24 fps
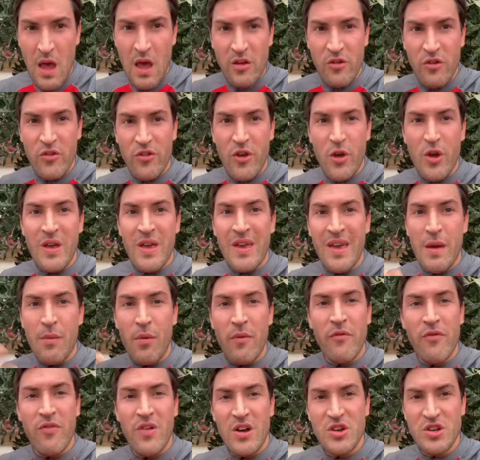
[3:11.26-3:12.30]
just so you can keep
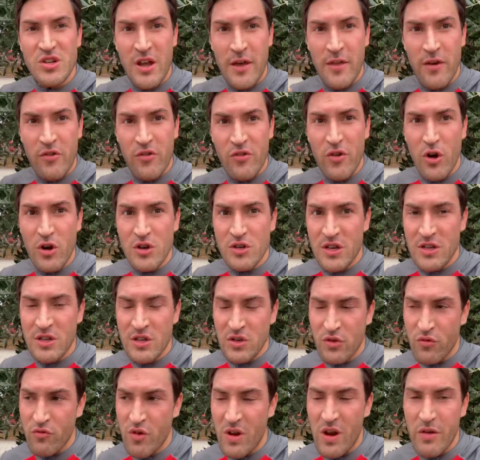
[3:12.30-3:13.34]
on flushing out those
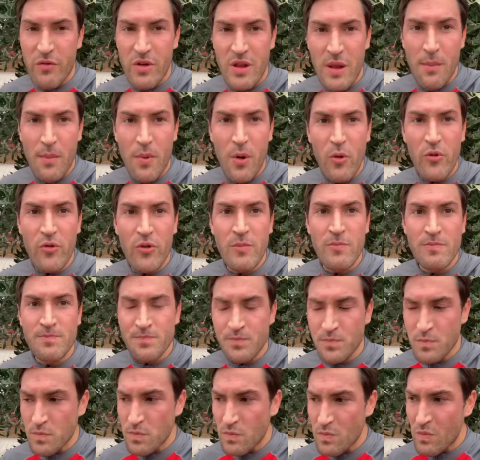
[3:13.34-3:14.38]
toxins. Really, really important.
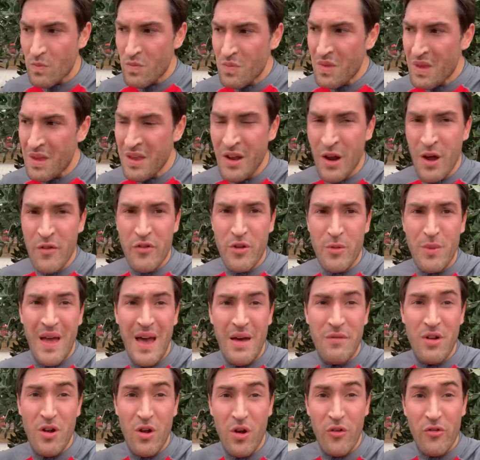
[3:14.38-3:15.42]
You know, if you're going to be
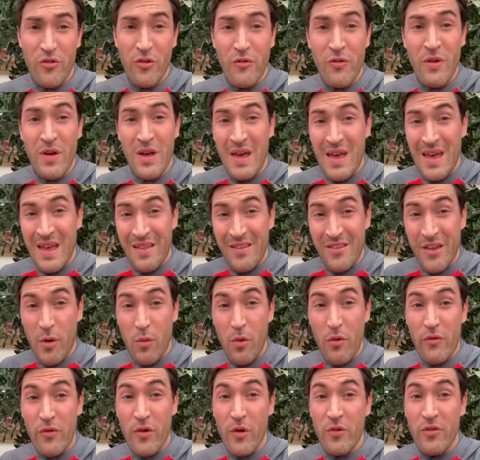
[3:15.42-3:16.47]
having lots of
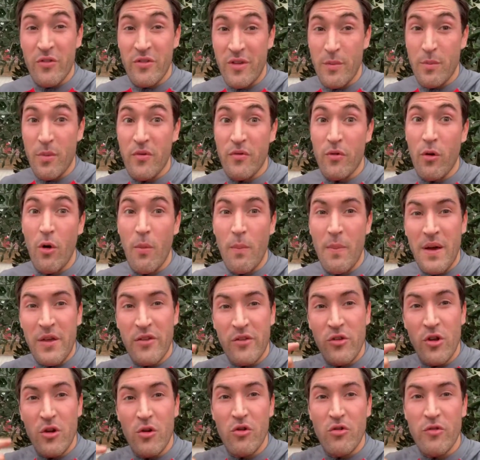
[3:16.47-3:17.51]
terrible foods, as I said before,
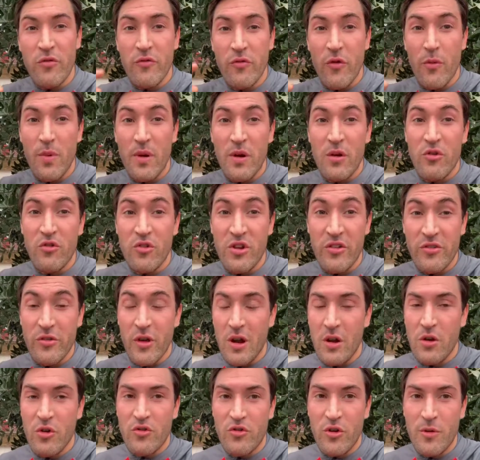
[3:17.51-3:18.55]
best solution for pollution is
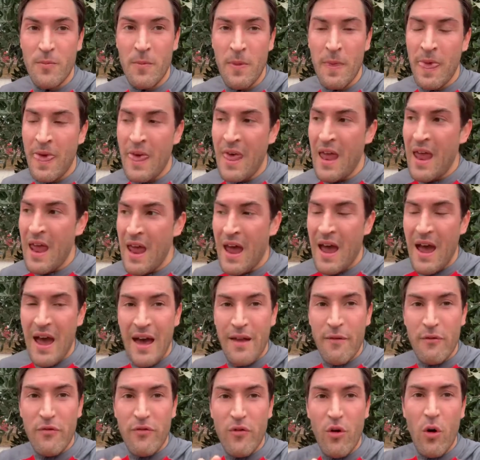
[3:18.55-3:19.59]
dilution.
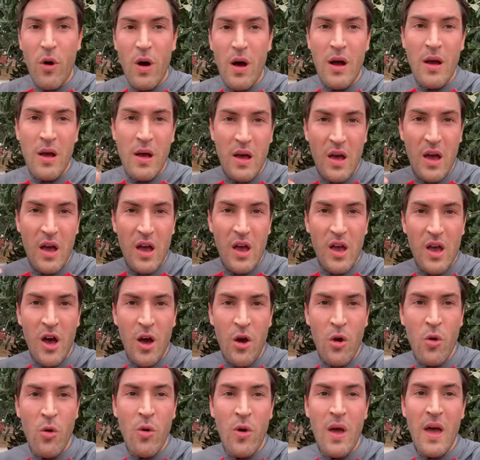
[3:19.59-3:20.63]
And four,
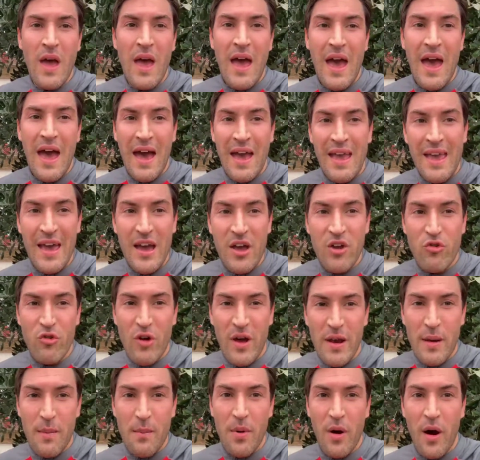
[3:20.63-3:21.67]
go and get a
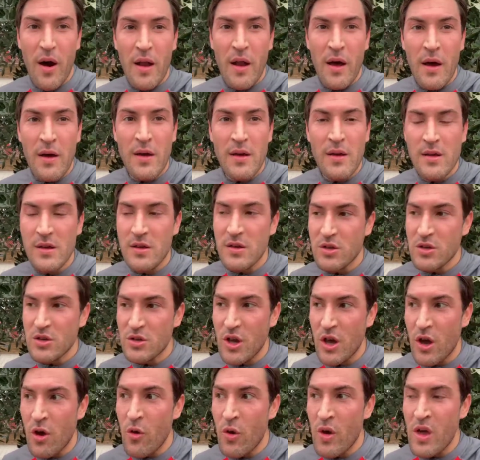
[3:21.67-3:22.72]
training partner,
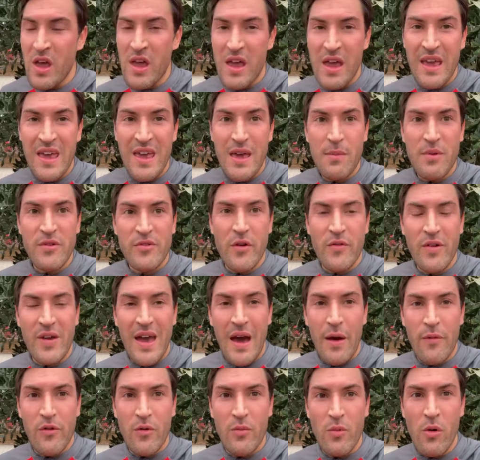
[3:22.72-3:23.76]
so you can keep yourself
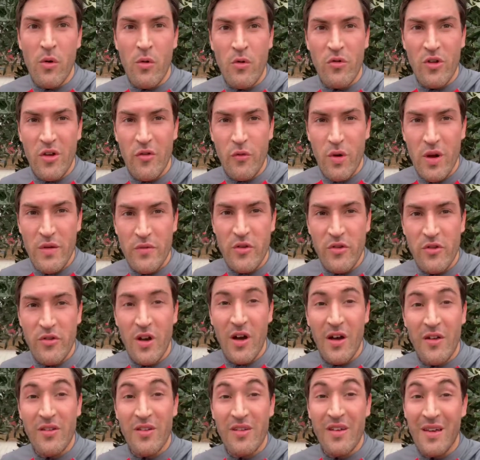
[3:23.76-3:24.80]
accountable. So if one of you
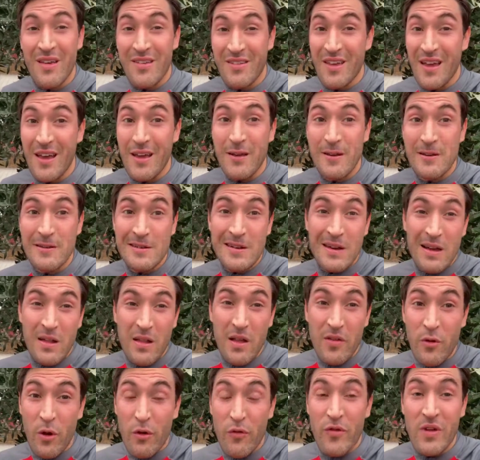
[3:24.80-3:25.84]
starts to say,
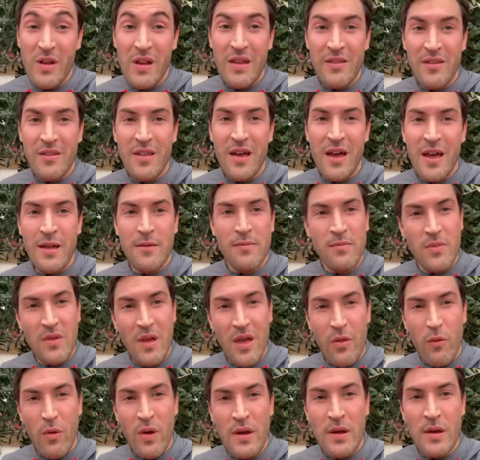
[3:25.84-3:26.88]
I'm not feeling it today, the
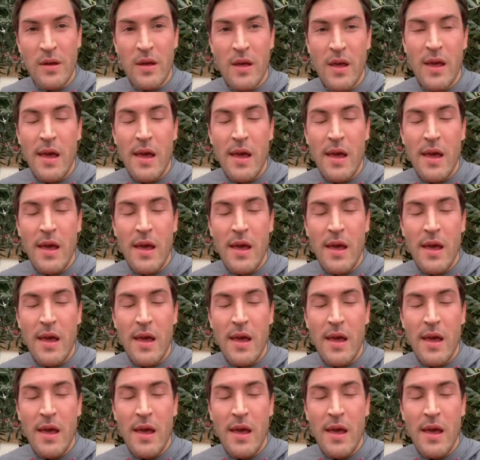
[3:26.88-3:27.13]
other one